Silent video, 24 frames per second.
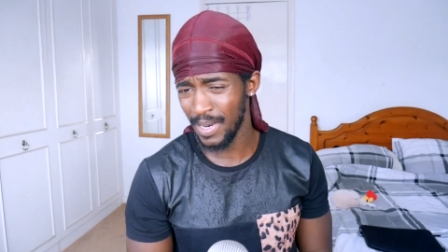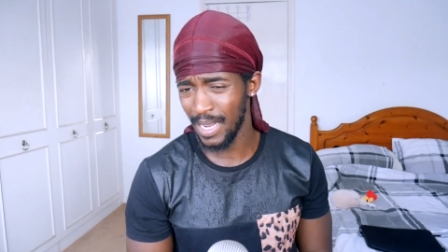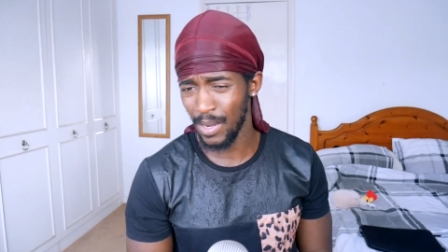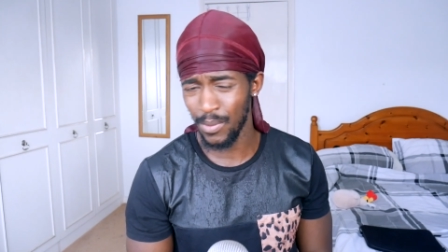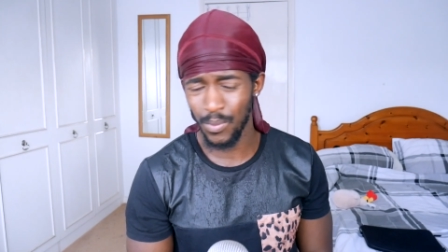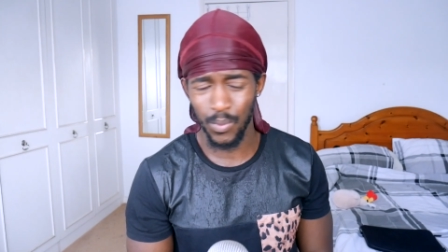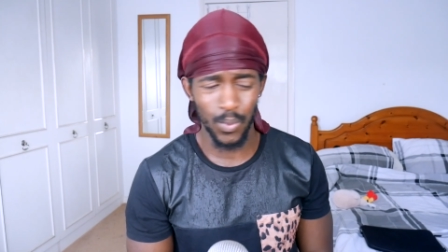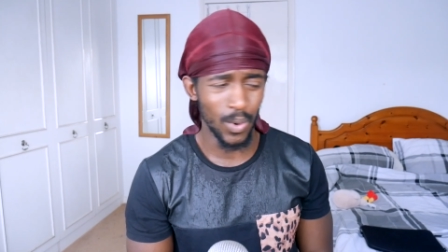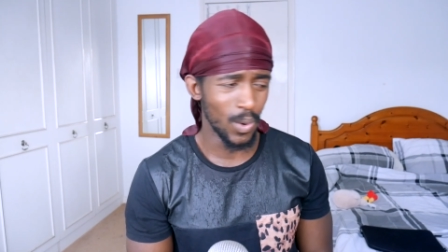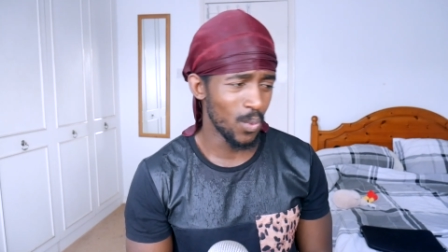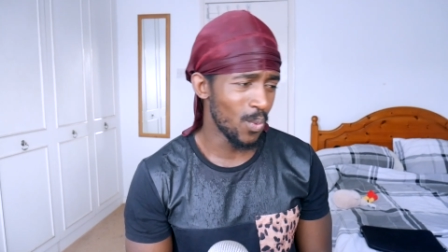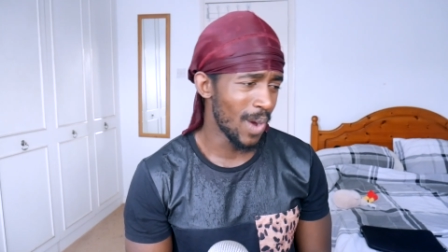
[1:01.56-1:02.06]

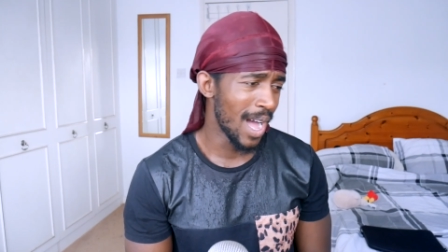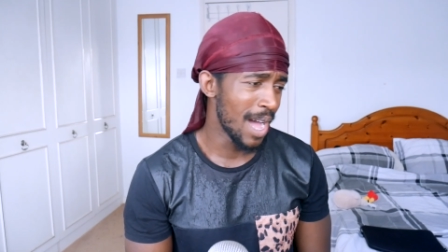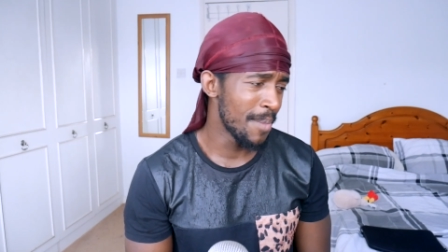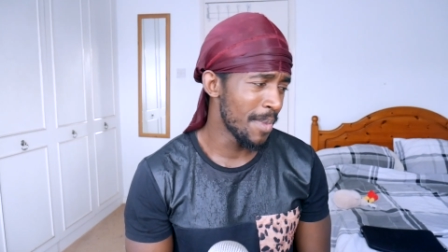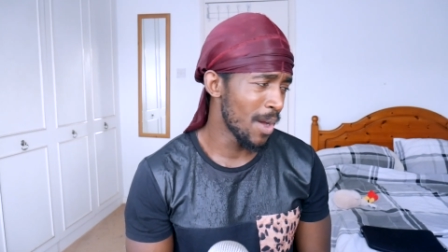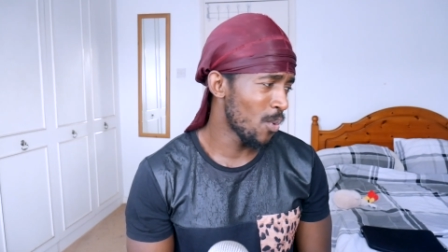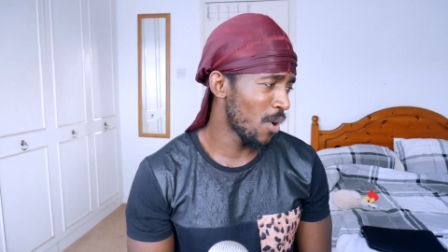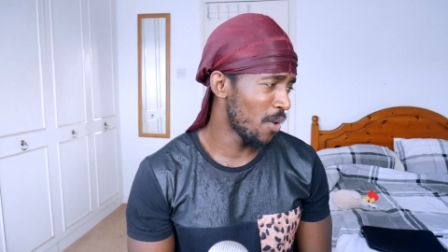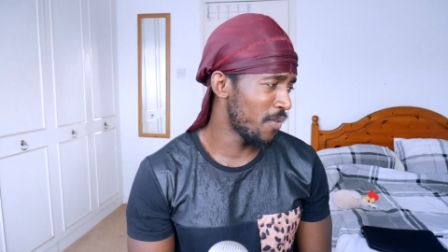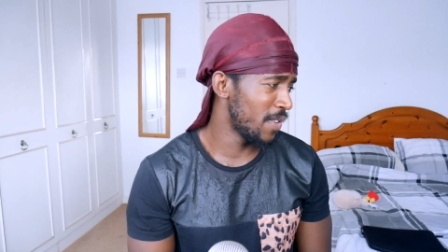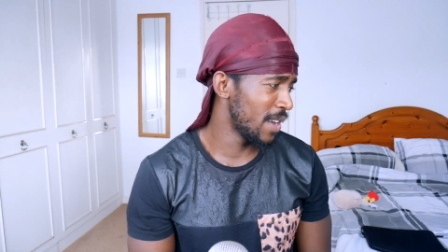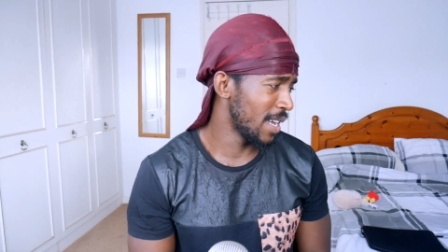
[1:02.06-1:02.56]
like, why am
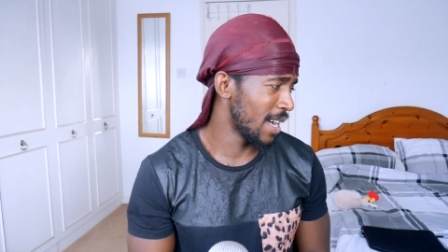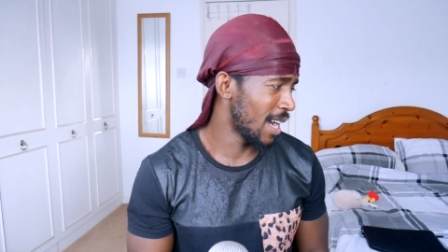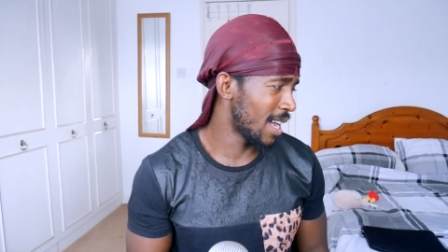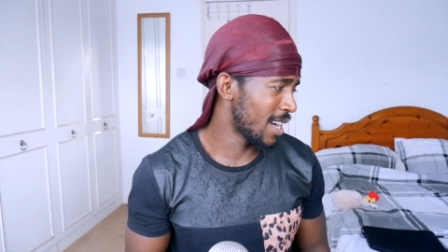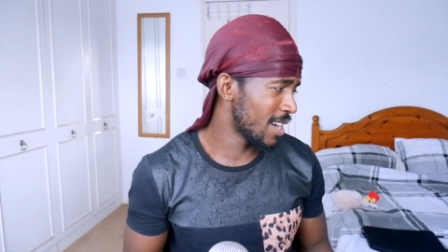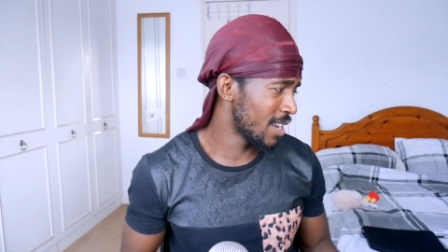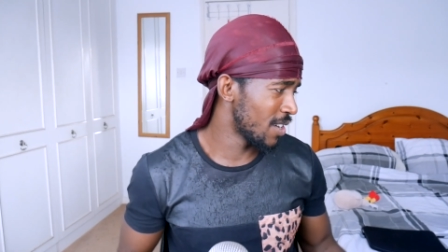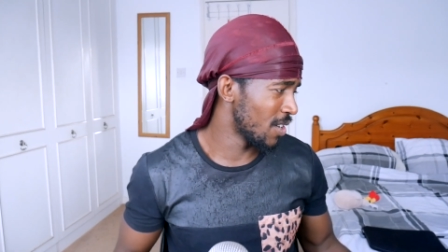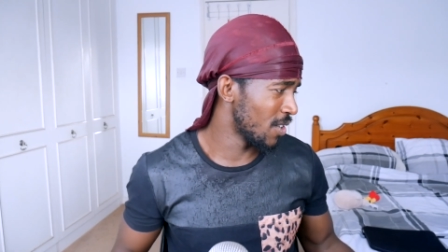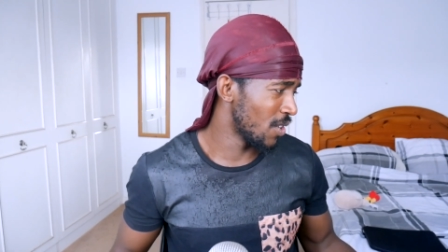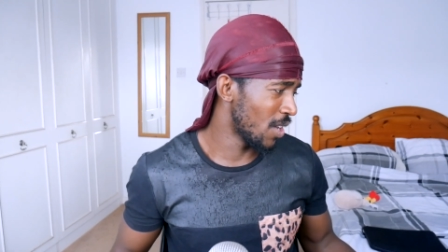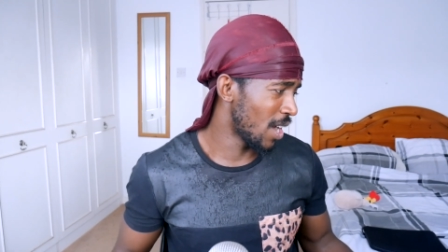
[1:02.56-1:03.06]
I waffling? I
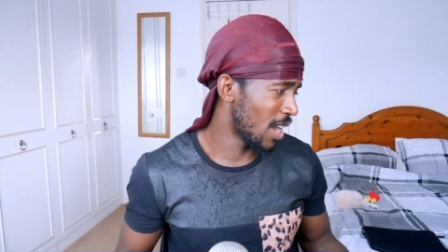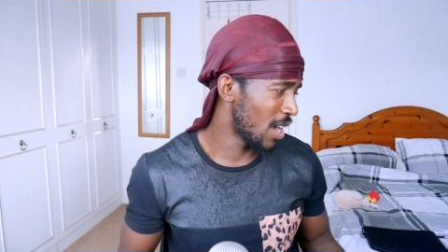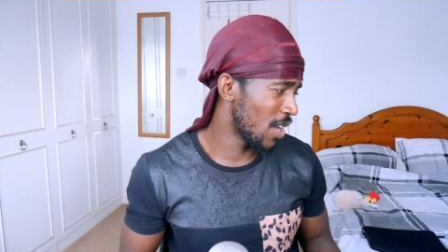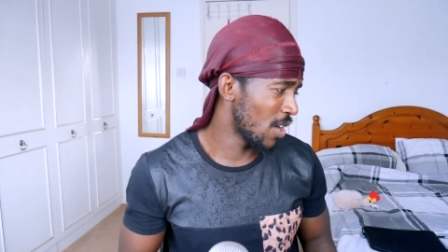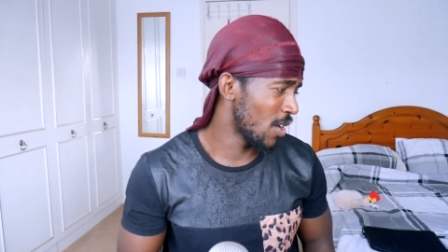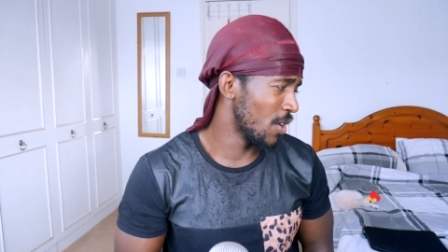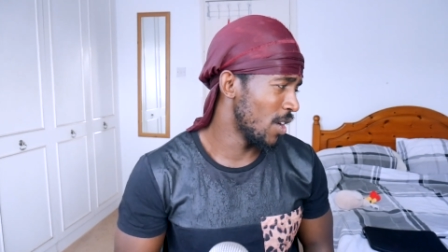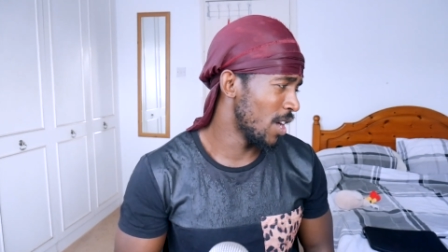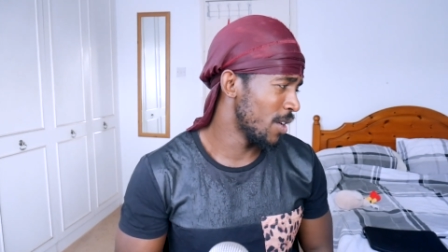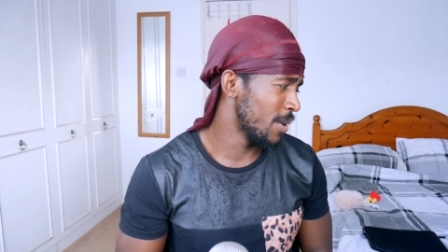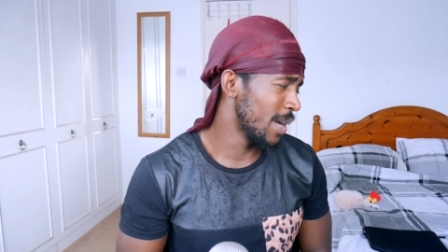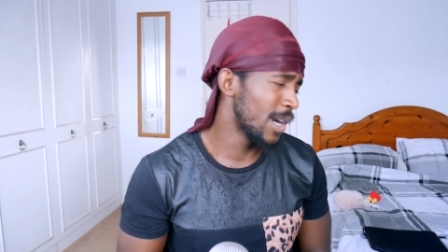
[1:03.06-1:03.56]
don't, know, I don't
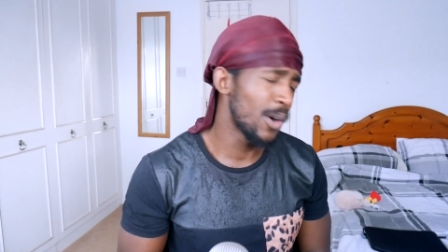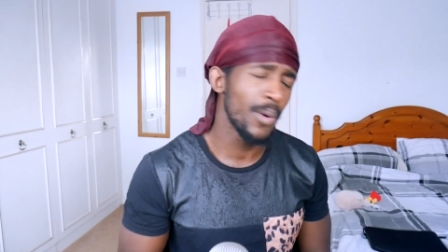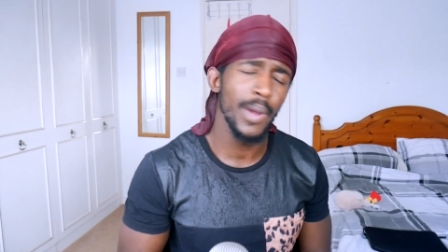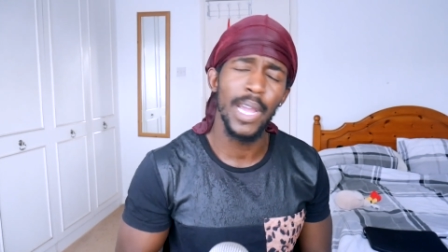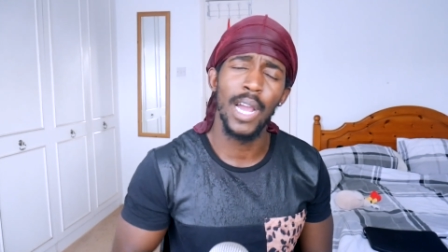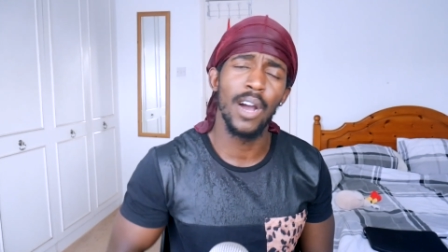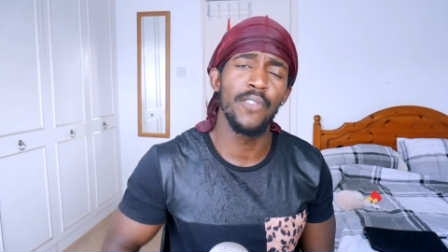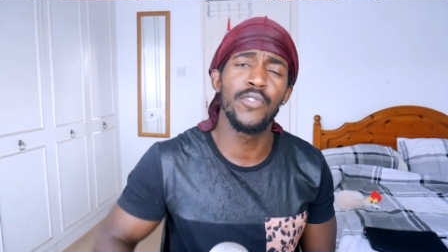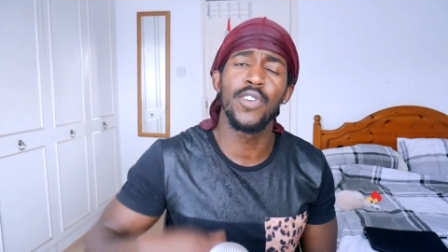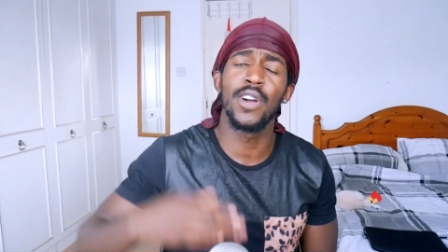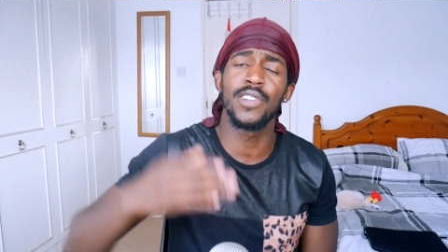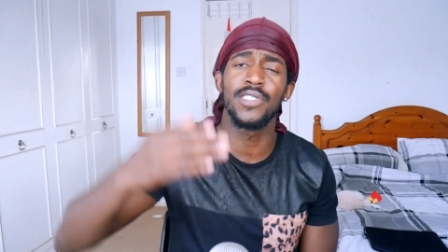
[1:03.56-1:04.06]
know. I don't know. Oh,
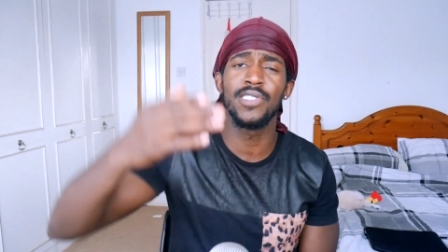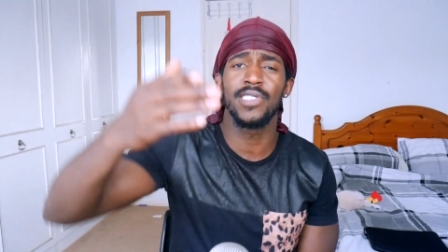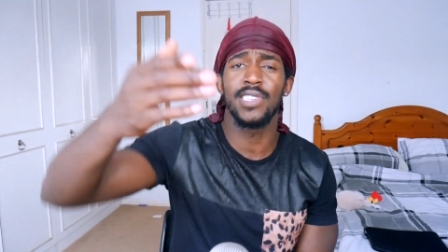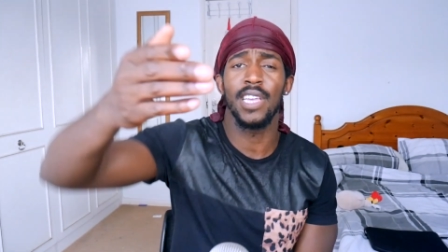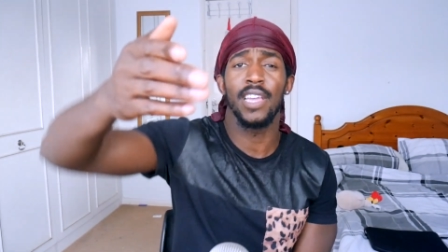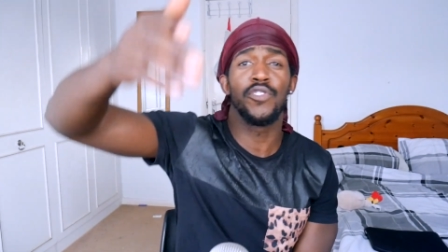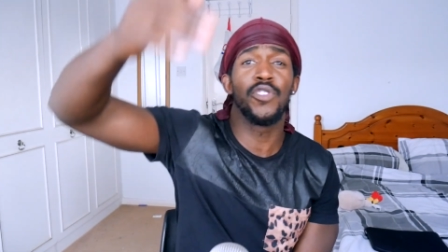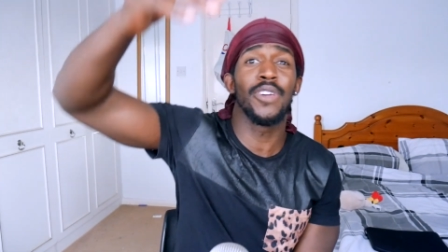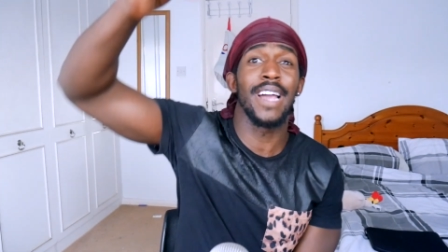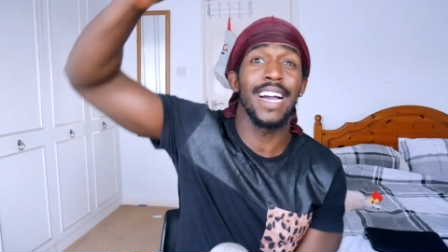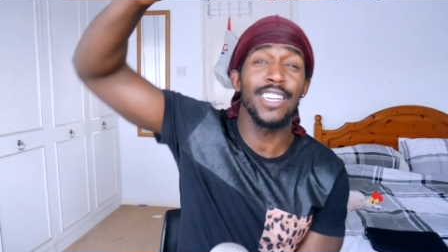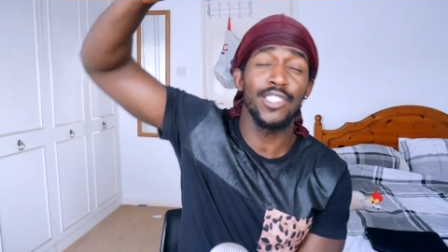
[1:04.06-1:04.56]
yeah, I forgot to
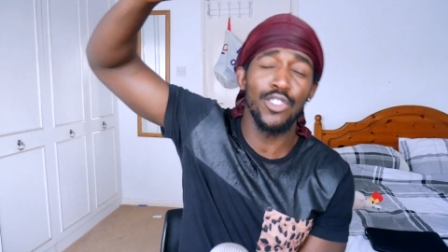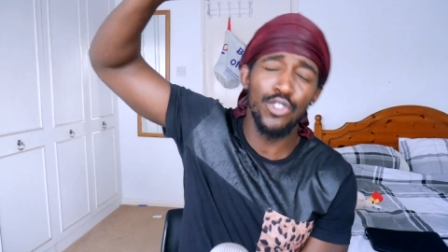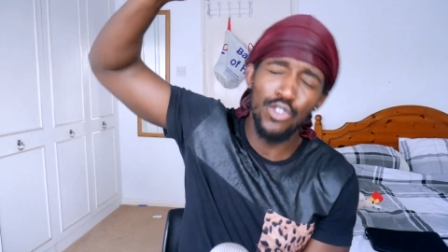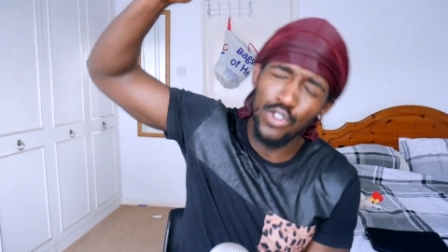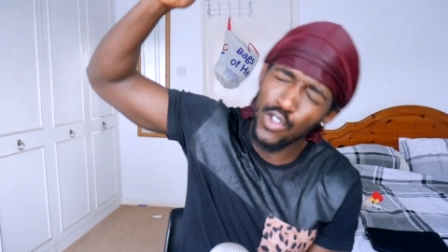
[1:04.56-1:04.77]
say, if you guys are